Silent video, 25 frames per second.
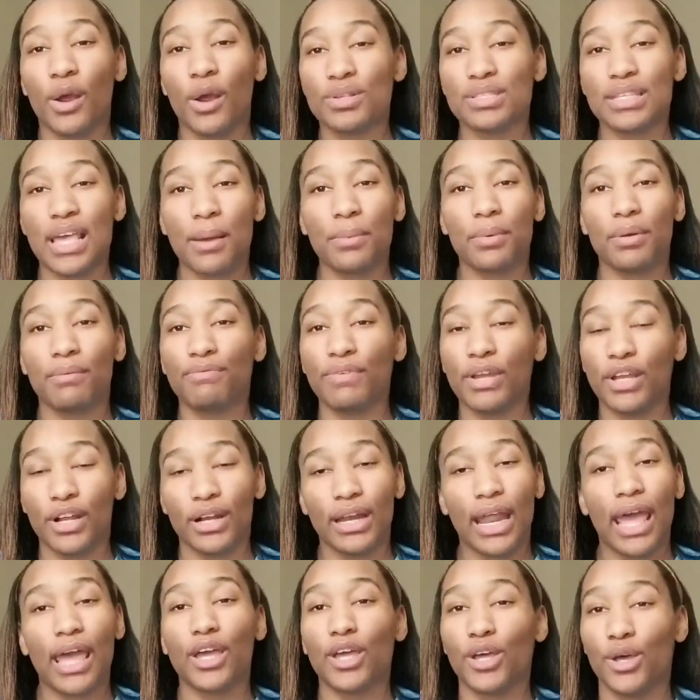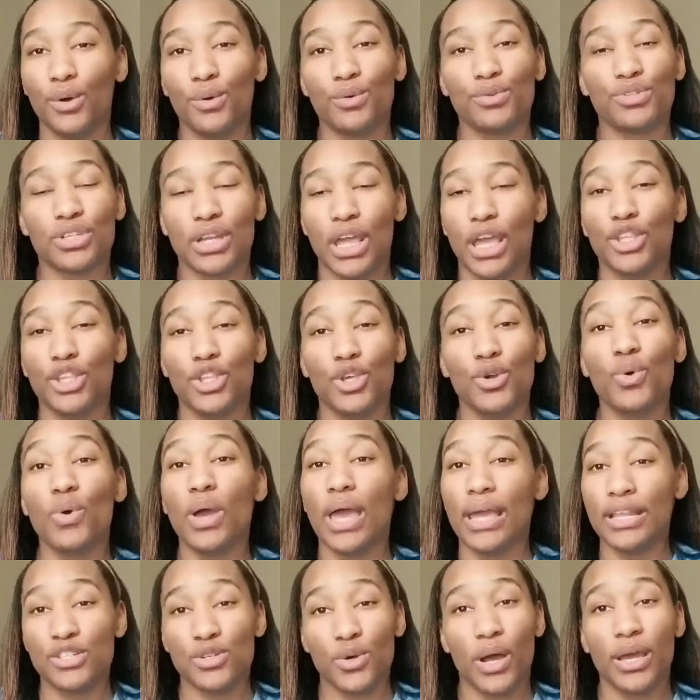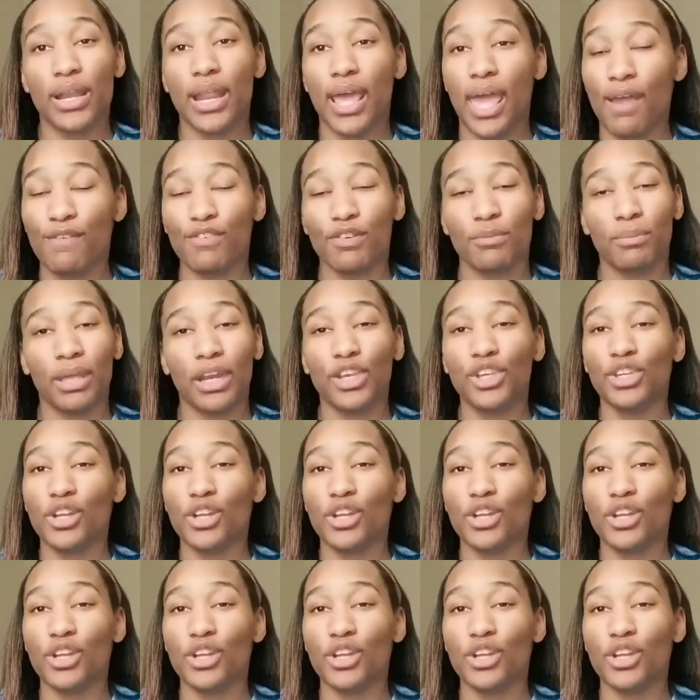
was able to finger that cooch, and you enjoyed every minute.